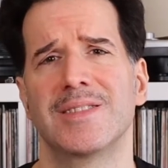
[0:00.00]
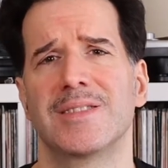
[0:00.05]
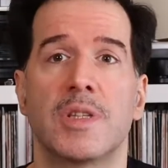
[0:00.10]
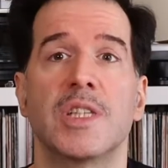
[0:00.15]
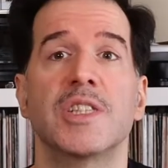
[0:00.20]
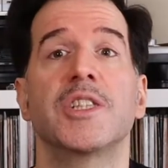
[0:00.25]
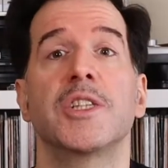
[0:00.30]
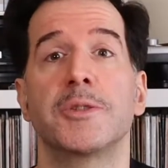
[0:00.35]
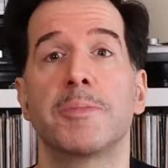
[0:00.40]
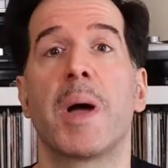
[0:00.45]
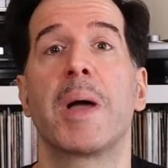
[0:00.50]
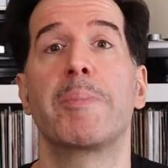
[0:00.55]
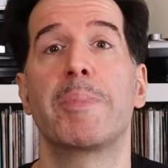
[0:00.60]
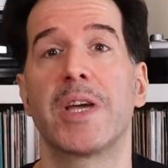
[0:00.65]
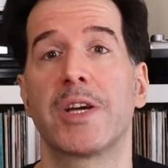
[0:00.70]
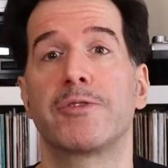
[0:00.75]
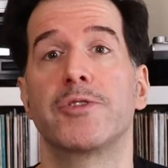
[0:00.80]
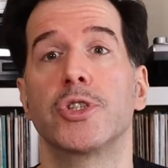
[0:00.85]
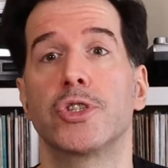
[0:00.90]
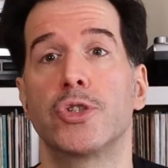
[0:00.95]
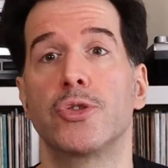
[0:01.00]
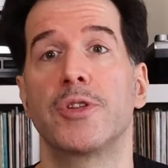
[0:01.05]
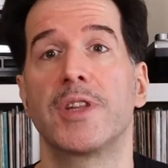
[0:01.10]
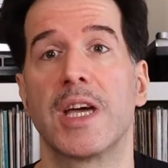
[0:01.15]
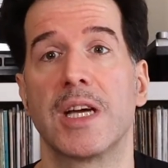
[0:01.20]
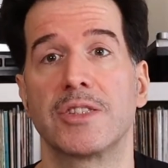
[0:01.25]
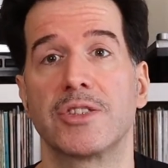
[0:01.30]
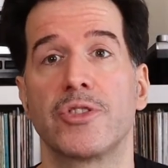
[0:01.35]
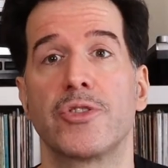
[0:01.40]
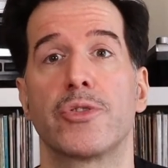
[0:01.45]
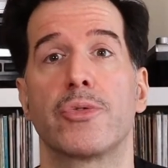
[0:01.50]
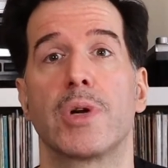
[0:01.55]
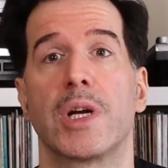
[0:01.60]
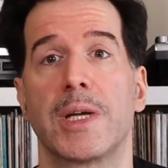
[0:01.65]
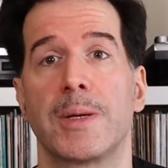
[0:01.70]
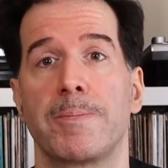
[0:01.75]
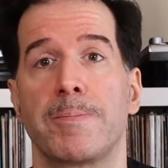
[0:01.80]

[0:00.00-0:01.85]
This is my pick for 2003.